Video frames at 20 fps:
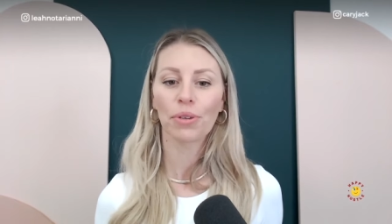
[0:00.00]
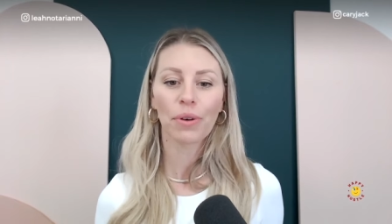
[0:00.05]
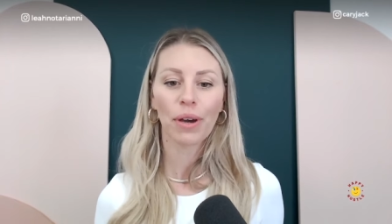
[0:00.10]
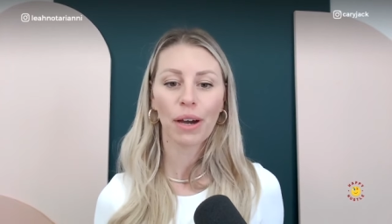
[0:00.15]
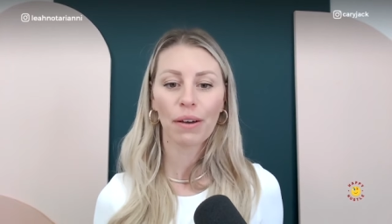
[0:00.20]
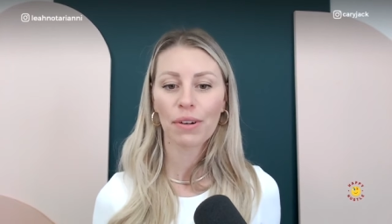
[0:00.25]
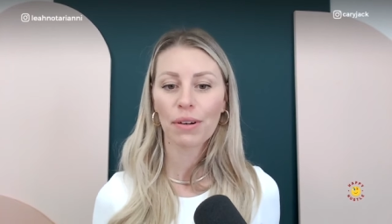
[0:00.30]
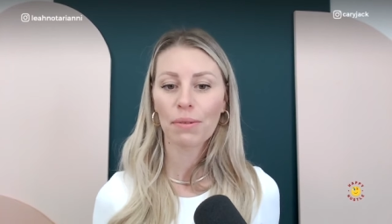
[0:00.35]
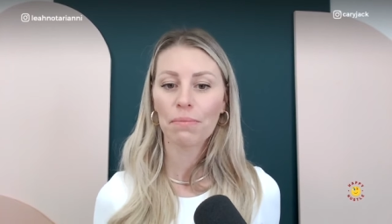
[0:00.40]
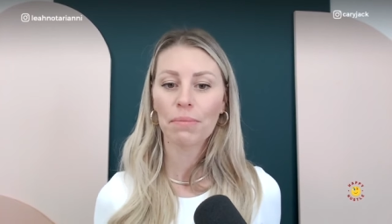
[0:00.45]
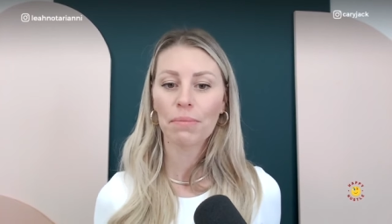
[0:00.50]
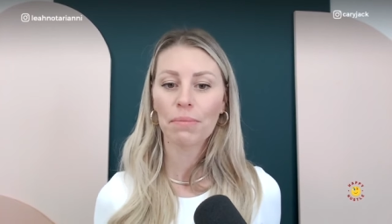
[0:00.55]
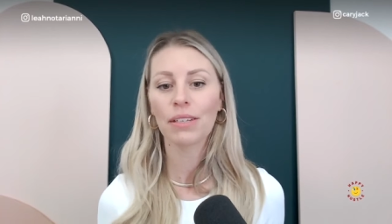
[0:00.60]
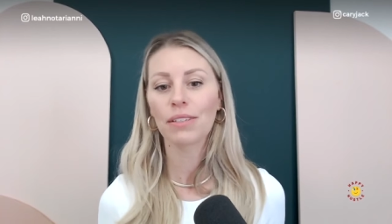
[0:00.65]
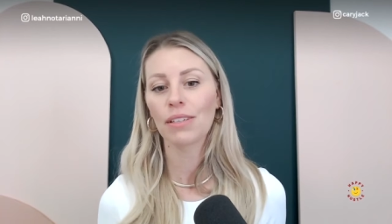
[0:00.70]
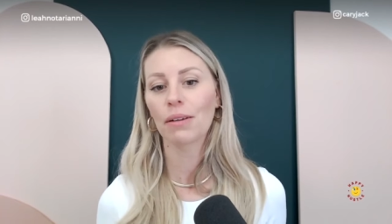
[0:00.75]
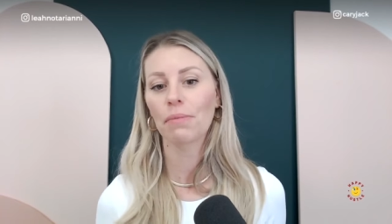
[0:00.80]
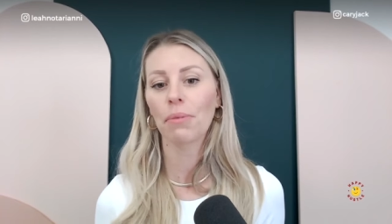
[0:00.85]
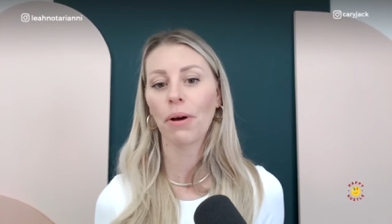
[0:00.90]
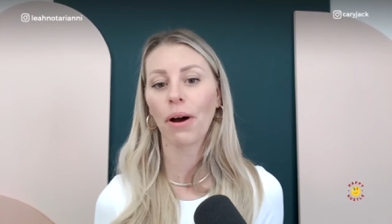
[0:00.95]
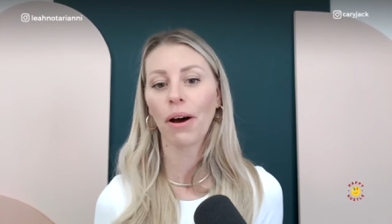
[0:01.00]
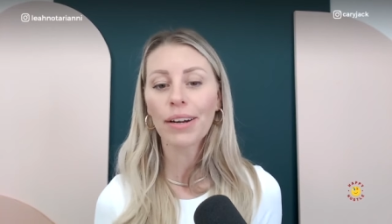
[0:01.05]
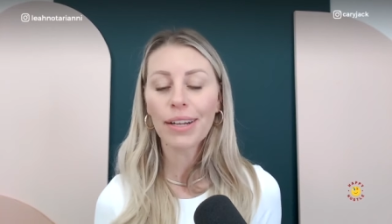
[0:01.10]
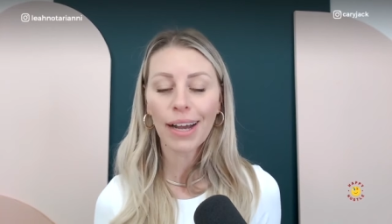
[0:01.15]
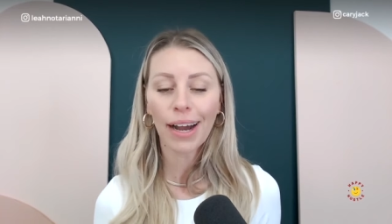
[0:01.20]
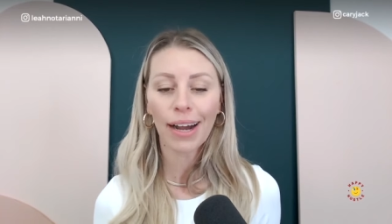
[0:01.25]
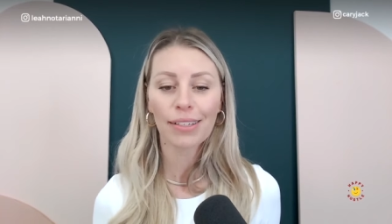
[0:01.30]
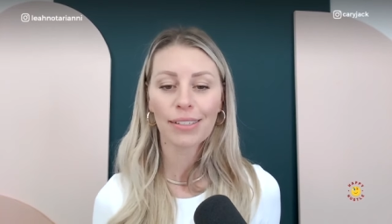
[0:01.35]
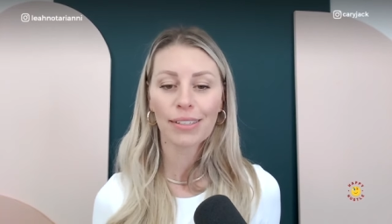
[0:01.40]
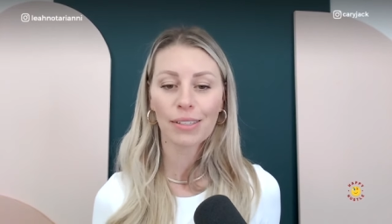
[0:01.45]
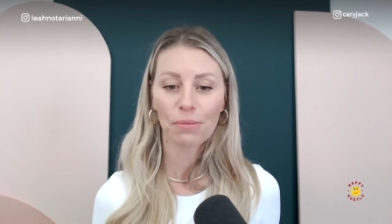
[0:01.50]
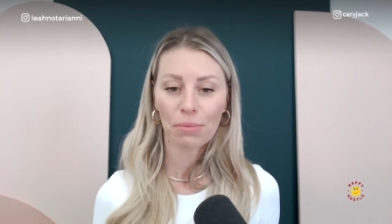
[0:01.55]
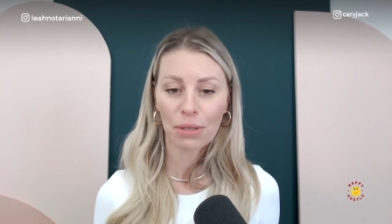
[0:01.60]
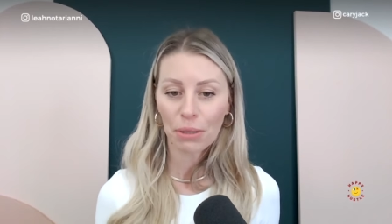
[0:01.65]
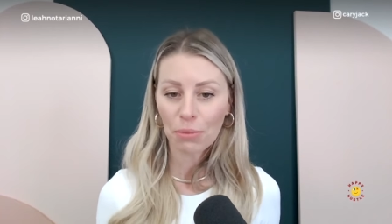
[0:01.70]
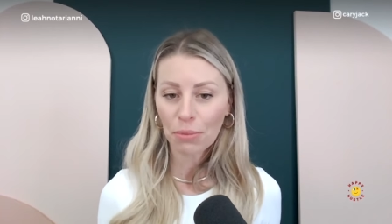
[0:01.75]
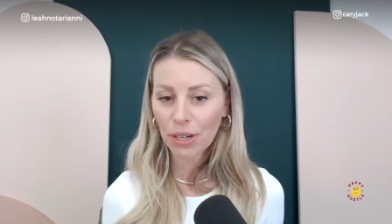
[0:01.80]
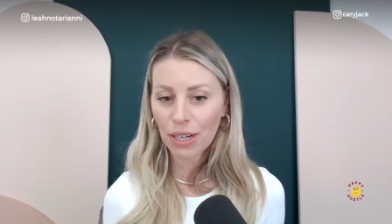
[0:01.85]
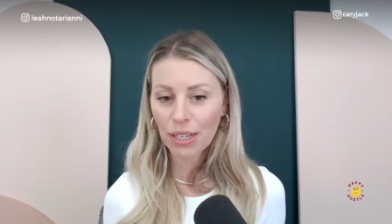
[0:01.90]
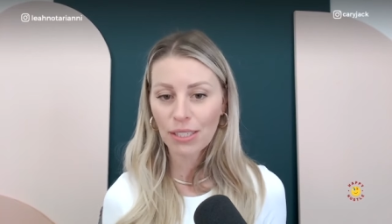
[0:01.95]
You have an amazing podcast and
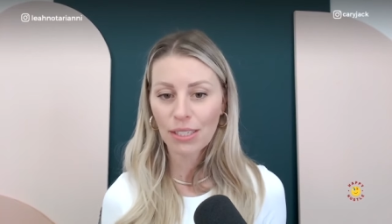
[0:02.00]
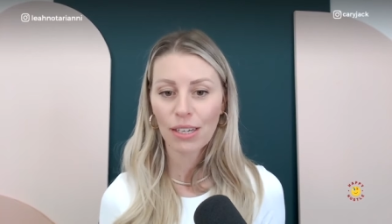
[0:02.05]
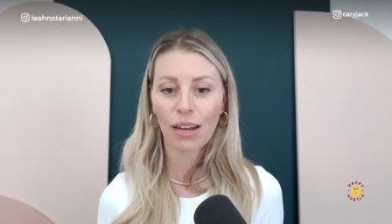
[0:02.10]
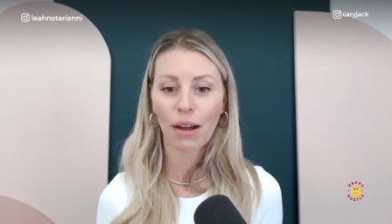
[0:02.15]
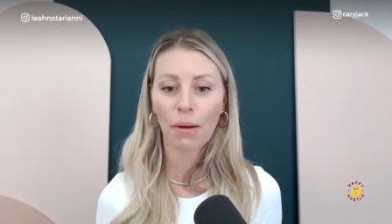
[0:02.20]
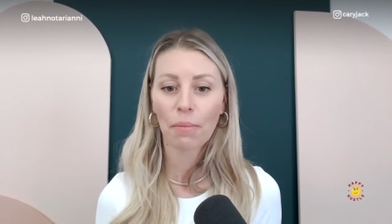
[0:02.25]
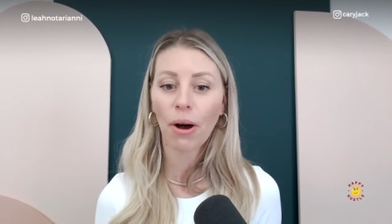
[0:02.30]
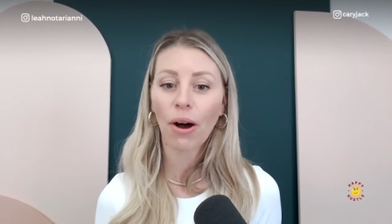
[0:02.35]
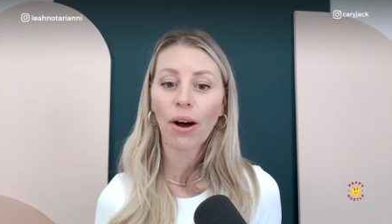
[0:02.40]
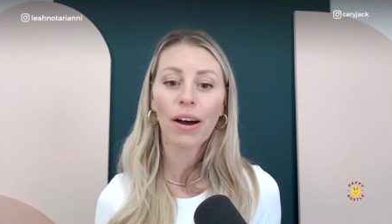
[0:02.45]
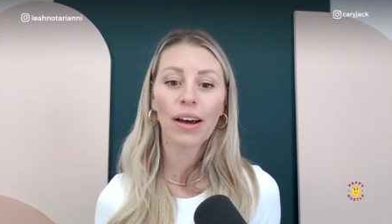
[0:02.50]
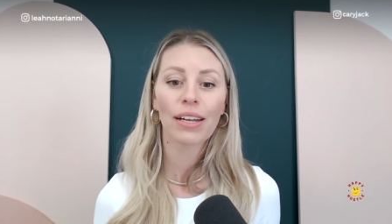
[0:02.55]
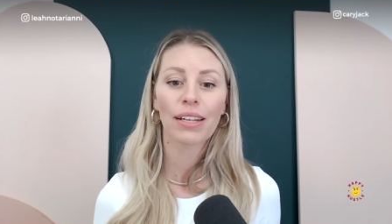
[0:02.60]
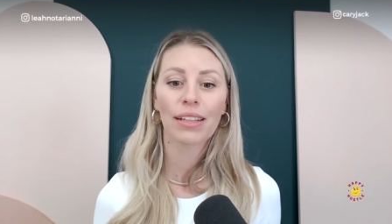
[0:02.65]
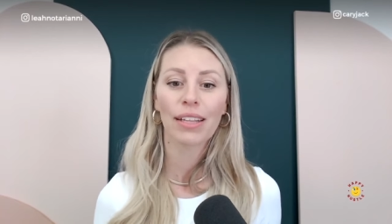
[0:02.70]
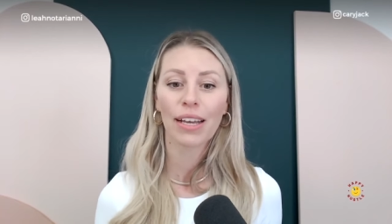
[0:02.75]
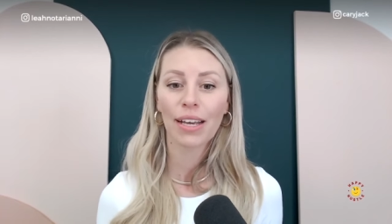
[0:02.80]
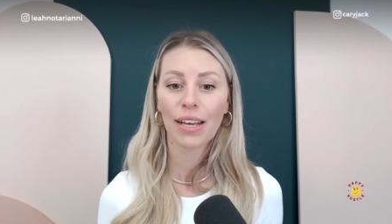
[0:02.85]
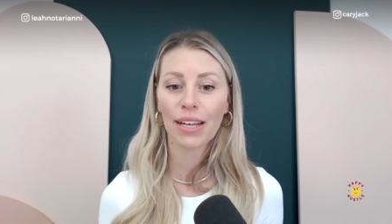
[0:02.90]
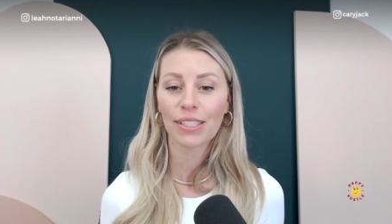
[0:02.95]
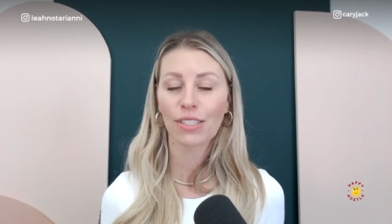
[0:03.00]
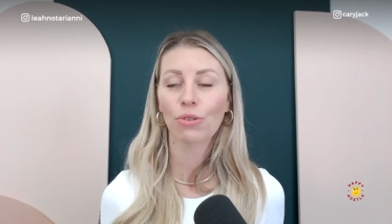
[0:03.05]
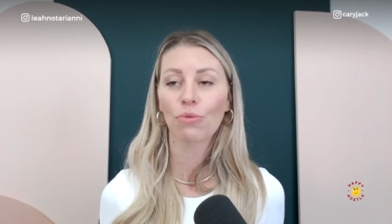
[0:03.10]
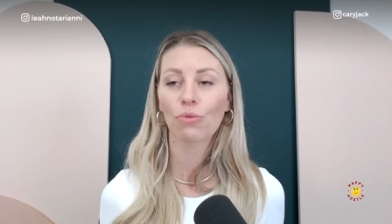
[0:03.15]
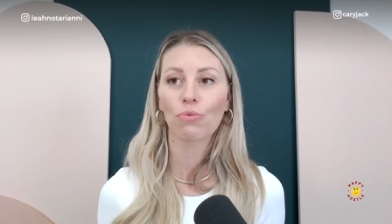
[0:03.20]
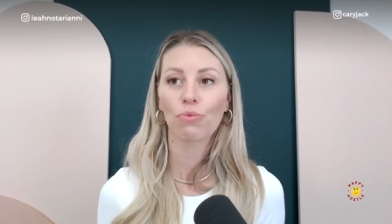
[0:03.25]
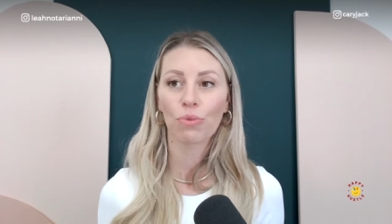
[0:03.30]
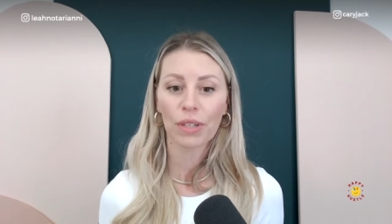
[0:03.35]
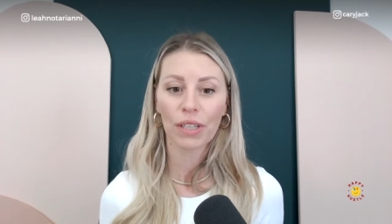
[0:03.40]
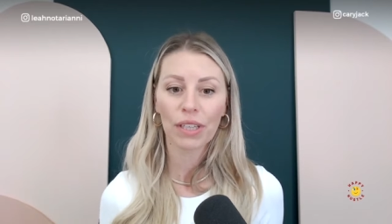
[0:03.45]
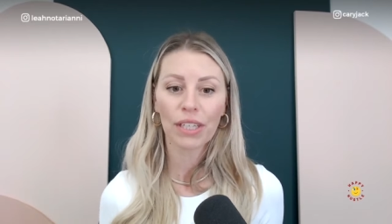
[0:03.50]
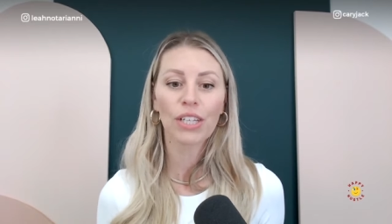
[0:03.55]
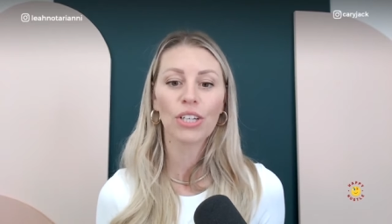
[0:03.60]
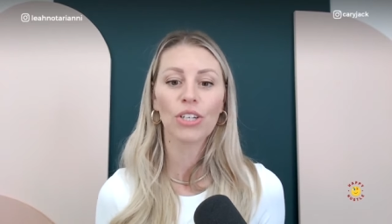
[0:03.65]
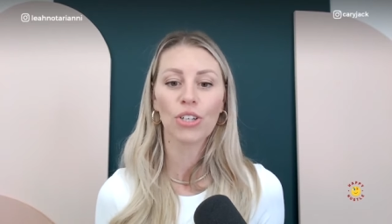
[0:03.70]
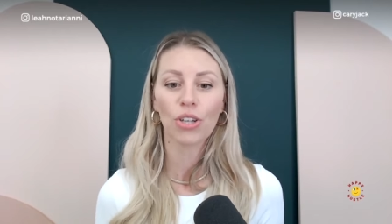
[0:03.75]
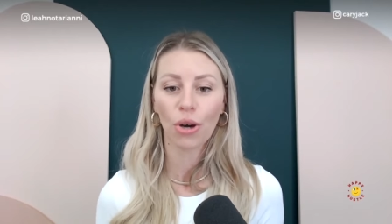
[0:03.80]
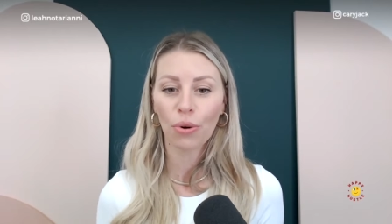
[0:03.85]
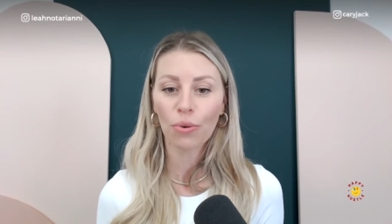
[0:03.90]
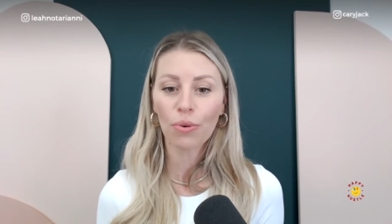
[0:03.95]
people get to come on and they get to really
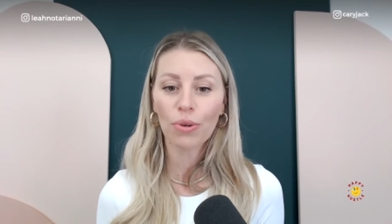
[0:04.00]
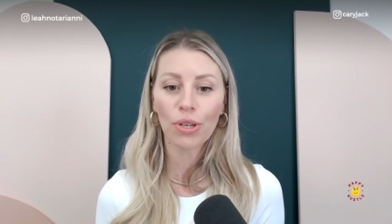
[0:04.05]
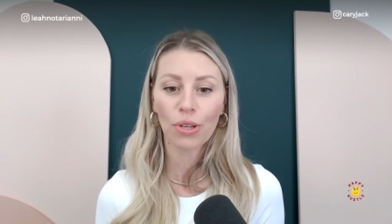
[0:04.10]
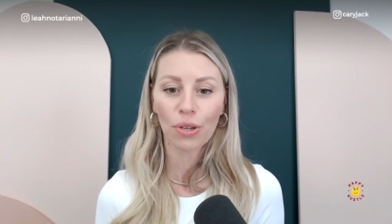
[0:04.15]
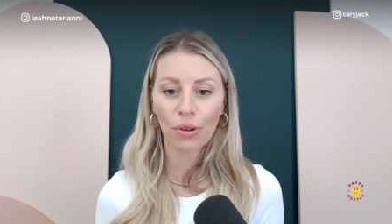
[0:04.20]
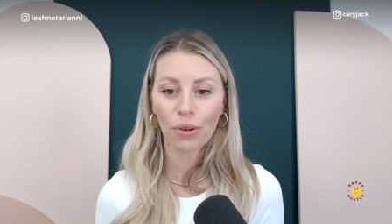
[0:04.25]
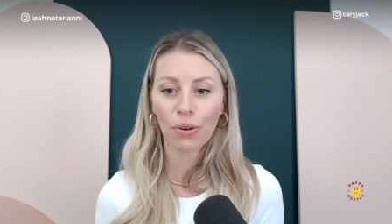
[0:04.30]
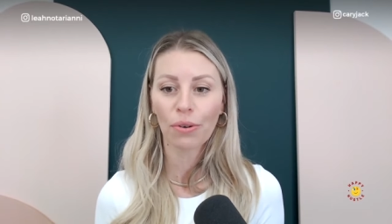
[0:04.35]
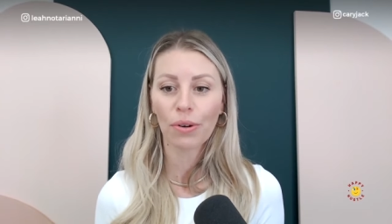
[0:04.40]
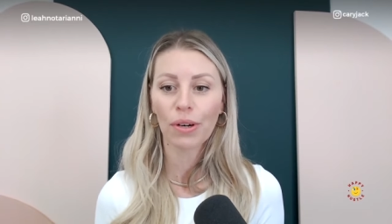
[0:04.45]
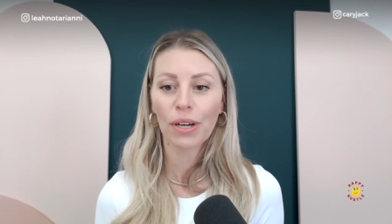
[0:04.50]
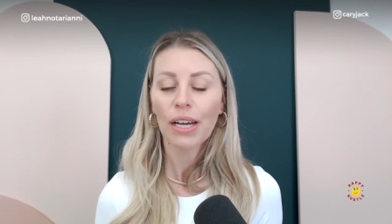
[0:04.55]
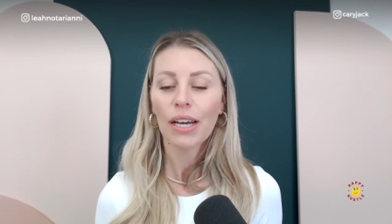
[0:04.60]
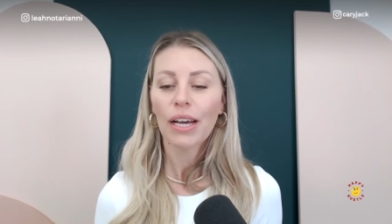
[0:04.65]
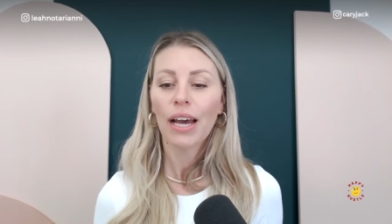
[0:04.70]
know you